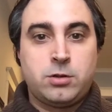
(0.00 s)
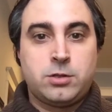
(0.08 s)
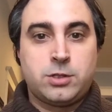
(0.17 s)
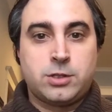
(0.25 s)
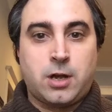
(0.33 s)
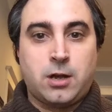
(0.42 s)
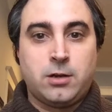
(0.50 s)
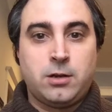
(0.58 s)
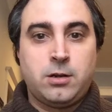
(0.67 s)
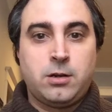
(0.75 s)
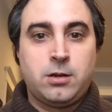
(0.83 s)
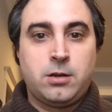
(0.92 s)

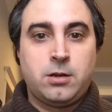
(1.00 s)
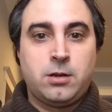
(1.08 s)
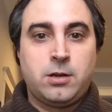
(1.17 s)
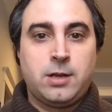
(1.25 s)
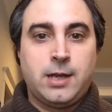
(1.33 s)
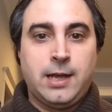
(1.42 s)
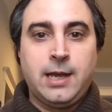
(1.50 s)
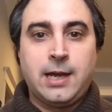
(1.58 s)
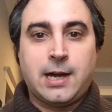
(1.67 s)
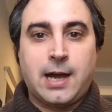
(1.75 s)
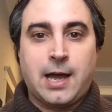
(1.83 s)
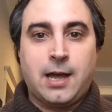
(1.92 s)
son,
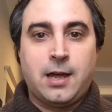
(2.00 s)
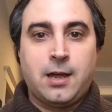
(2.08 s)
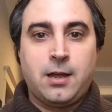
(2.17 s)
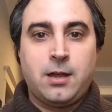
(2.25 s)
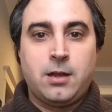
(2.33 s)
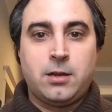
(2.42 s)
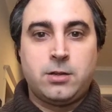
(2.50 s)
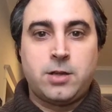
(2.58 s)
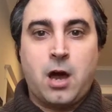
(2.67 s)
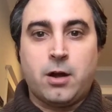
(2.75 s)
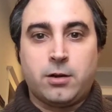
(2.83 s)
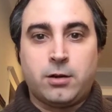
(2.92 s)
hija,
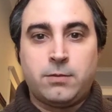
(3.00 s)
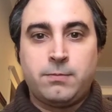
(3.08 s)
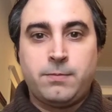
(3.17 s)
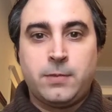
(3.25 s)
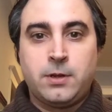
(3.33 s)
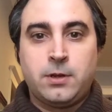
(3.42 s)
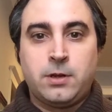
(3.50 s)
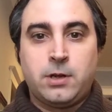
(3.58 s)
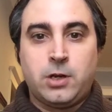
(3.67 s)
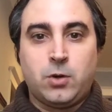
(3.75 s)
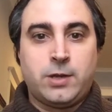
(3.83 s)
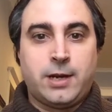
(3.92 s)
daughter.
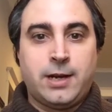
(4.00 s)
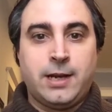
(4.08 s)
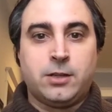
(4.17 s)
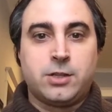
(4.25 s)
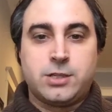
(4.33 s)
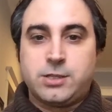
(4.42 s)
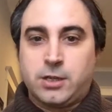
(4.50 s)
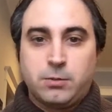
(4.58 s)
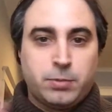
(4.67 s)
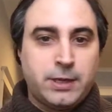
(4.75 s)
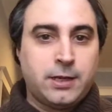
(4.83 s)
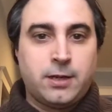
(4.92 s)
Note that in English it's a
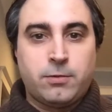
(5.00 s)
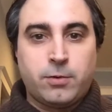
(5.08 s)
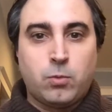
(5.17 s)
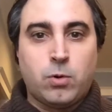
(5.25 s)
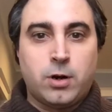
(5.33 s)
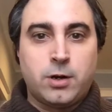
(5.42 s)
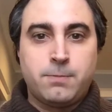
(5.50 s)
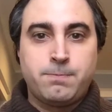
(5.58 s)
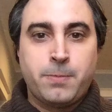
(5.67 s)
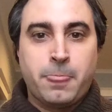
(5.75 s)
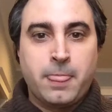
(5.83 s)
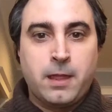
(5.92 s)
completely different word,
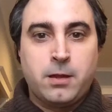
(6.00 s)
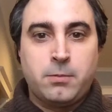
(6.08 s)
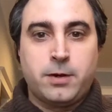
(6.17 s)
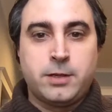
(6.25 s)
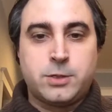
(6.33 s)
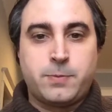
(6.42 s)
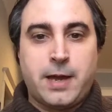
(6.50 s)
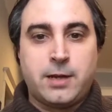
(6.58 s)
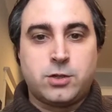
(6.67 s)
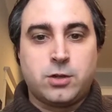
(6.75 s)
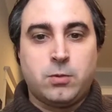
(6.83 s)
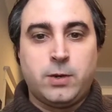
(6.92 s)
but in
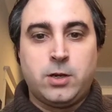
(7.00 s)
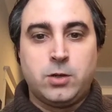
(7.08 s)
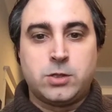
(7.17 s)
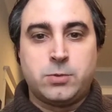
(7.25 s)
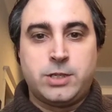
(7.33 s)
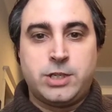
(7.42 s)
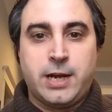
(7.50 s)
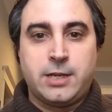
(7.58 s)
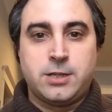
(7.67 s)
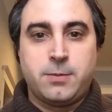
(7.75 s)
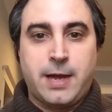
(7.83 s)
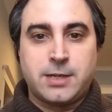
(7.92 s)
Spanish all we do is we
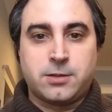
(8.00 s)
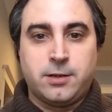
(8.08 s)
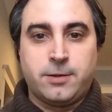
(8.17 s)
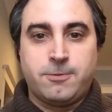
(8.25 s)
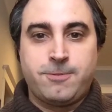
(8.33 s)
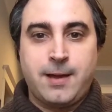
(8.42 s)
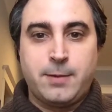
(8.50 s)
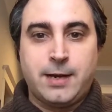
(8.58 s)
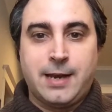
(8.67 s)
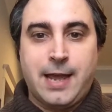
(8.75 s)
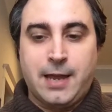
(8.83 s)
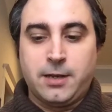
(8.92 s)
change the masculine and
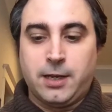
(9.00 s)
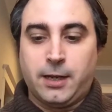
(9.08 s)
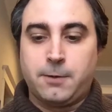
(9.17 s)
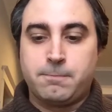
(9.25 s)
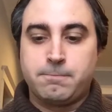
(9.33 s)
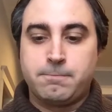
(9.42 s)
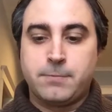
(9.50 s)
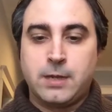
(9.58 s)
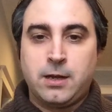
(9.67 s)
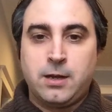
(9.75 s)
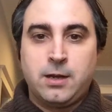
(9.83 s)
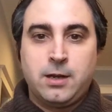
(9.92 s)
feminine ending.
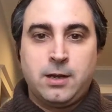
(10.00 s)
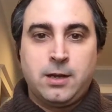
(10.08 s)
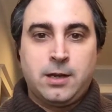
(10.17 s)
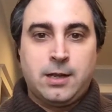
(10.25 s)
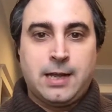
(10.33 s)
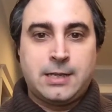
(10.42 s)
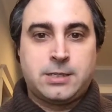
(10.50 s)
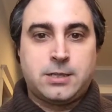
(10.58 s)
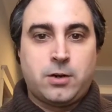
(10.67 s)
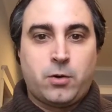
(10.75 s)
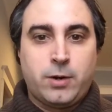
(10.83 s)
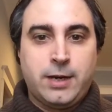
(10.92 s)
Let's
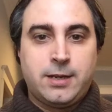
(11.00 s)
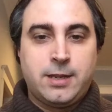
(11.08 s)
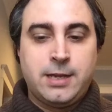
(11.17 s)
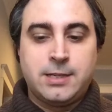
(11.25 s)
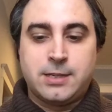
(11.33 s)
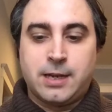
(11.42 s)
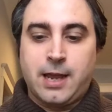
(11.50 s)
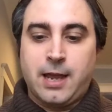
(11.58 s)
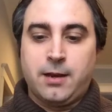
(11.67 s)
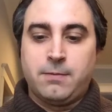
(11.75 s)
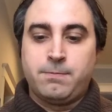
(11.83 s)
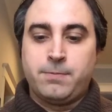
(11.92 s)
read these
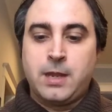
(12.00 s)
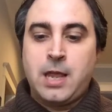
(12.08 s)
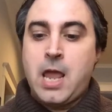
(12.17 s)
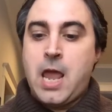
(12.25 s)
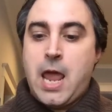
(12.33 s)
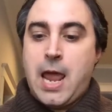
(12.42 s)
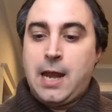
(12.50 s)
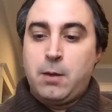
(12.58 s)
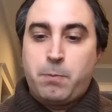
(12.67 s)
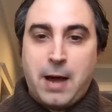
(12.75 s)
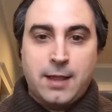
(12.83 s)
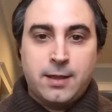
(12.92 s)
again.
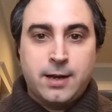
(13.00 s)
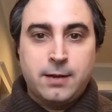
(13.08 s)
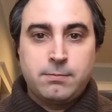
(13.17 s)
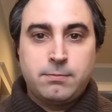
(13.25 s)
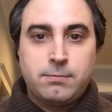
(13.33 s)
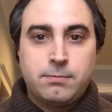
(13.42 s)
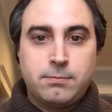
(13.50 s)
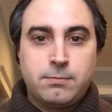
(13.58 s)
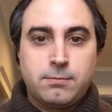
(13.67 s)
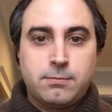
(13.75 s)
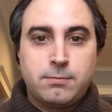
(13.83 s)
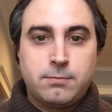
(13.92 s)
El padre,
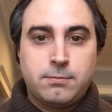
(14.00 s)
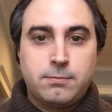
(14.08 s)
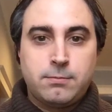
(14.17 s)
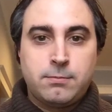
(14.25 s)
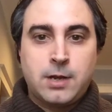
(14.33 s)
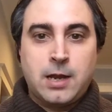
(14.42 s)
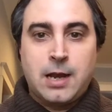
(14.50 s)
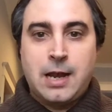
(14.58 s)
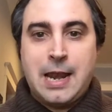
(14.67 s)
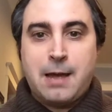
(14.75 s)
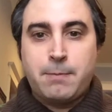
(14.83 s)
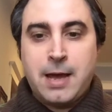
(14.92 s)

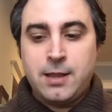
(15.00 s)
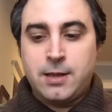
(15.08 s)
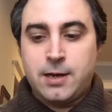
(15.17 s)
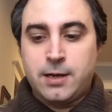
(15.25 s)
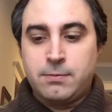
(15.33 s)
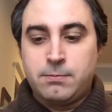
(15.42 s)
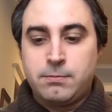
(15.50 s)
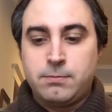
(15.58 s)
la madre,